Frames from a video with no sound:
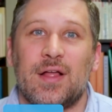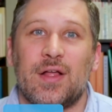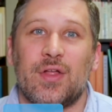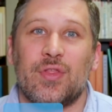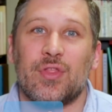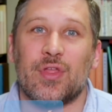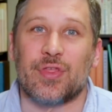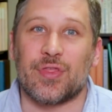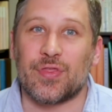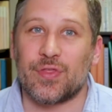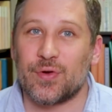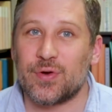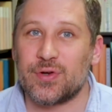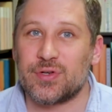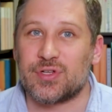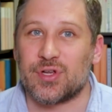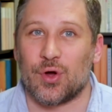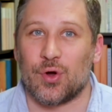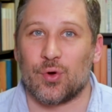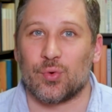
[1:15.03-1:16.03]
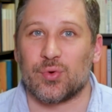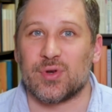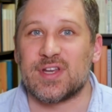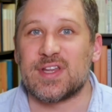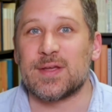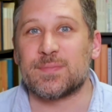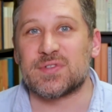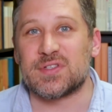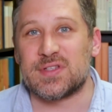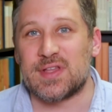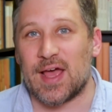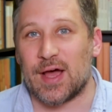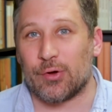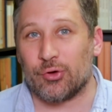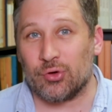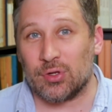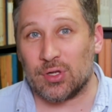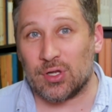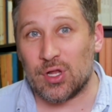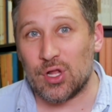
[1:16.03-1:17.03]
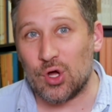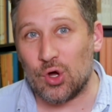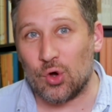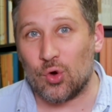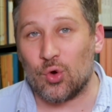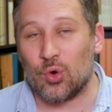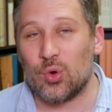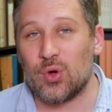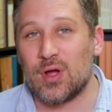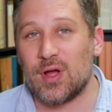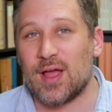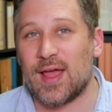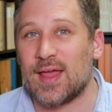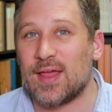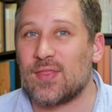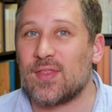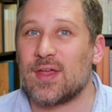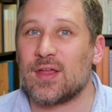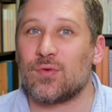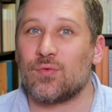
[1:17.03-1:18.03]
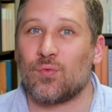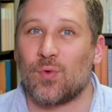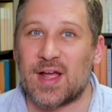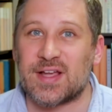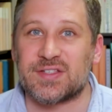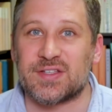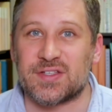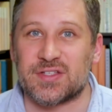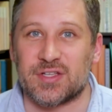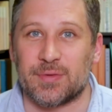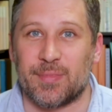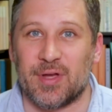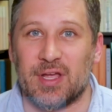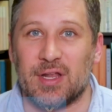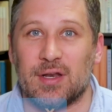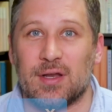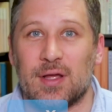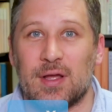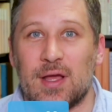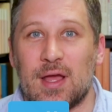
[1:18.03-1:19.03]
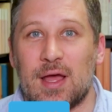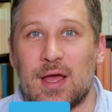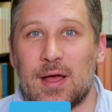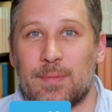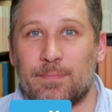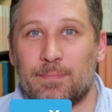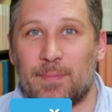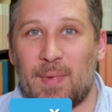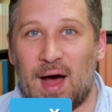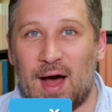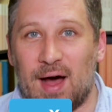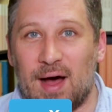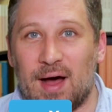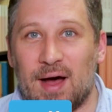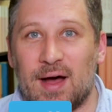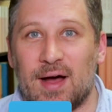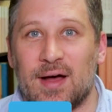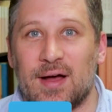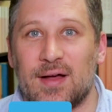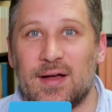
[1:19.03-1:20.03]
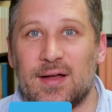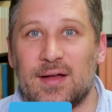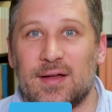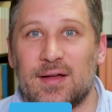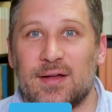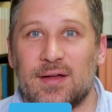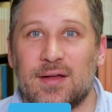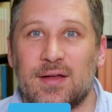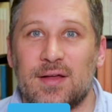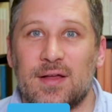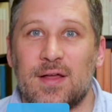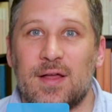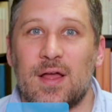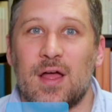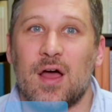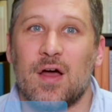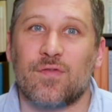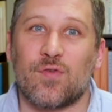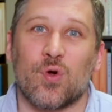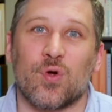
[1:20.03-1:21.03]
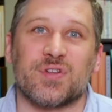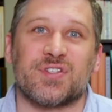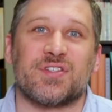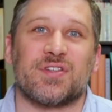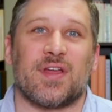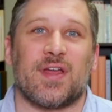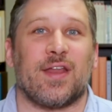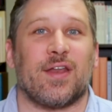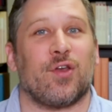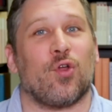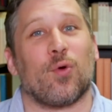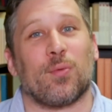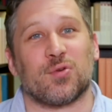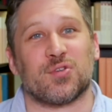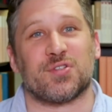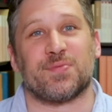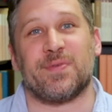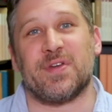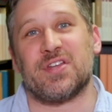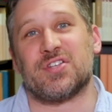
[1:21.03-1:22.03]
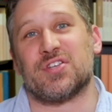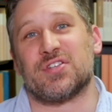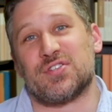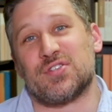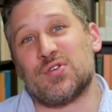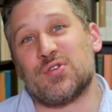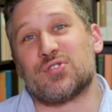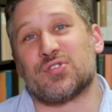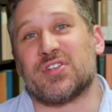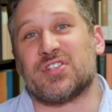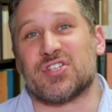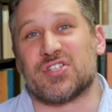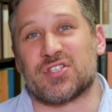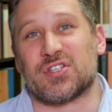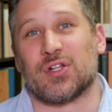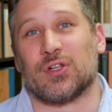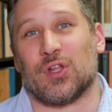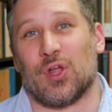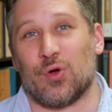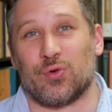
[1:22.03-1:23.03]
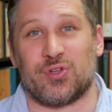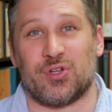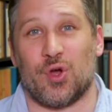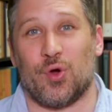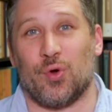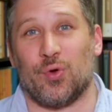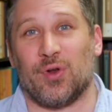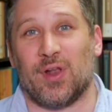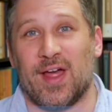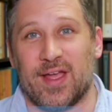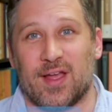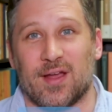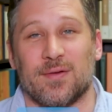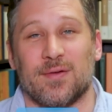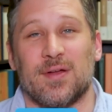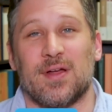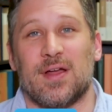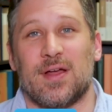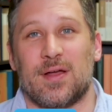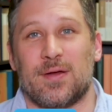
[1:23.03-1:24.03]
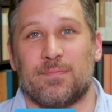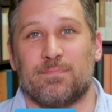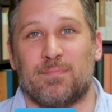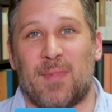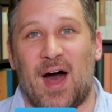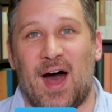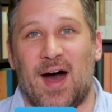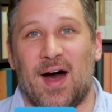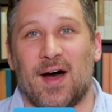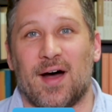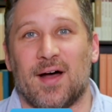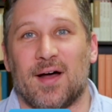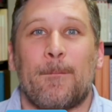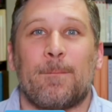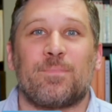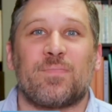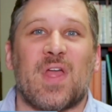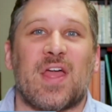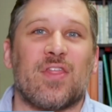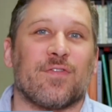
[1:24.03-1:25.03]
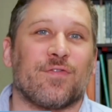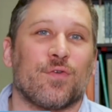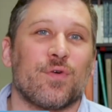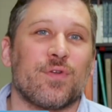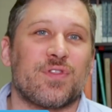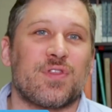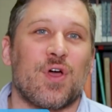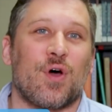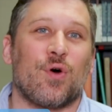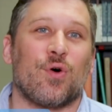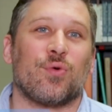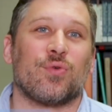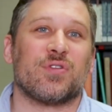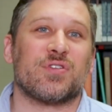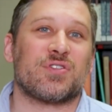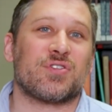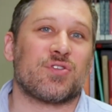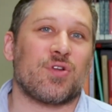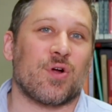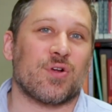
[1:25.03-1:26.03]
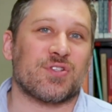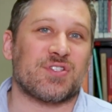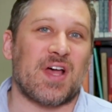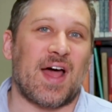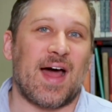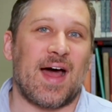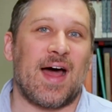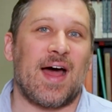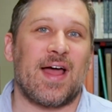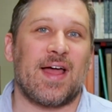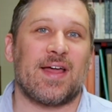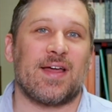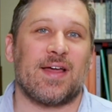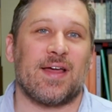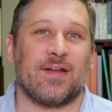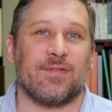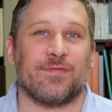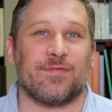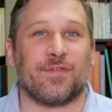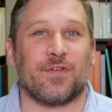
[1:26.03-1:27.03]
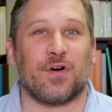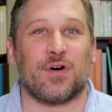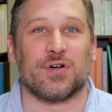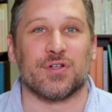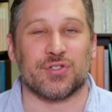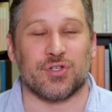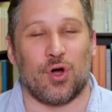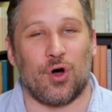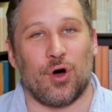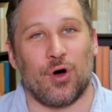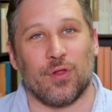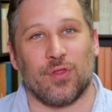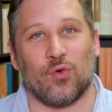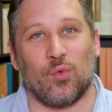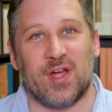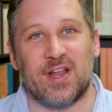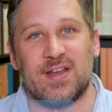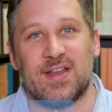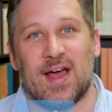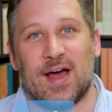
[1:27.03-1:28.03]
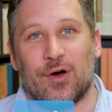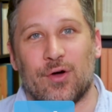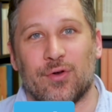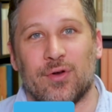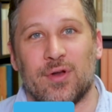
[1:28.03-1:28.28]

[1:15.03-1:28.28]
The third tone dips down low and then rises a bit, ma. Of course, in normal speech, it's usually just a low tone, like ma. And the fourth tone starts high and falls all the way down,